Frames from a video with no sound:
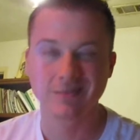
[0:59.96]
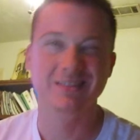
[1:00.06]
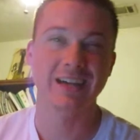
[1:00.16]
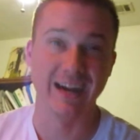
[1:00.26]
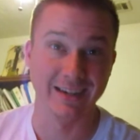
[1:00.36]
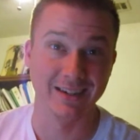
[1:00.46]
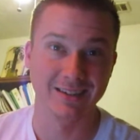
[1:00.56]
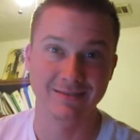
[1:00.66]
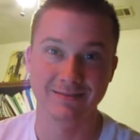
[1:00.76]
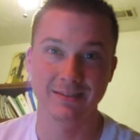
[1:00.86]
Kinda.
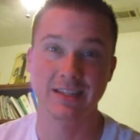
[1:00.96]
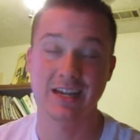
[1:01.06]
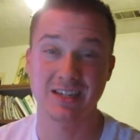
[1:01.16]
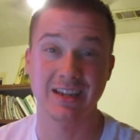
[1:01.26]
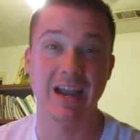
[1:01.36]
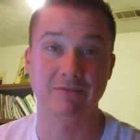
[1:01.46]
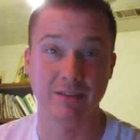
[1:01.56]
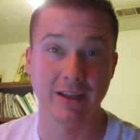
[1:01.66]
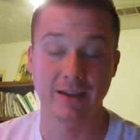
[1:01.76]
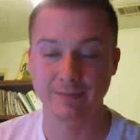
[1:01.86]
It's actually after
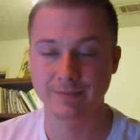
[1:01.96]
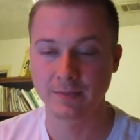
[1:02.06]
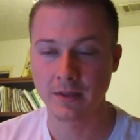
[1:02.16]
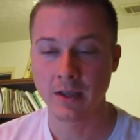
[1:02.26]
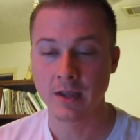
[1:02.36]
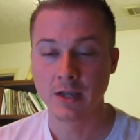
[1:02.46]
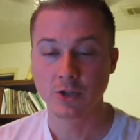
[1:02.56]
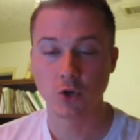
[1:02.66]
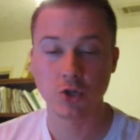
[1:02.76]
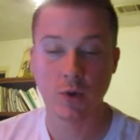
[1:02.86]
that.
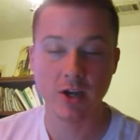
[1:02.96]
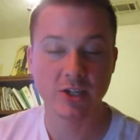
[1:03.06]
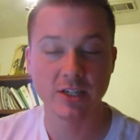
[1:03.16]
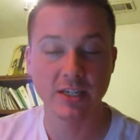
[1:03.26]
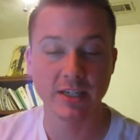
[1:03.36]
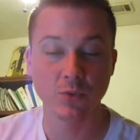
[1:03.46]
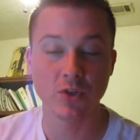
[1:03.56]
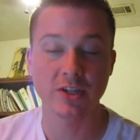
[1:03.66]
George Washington was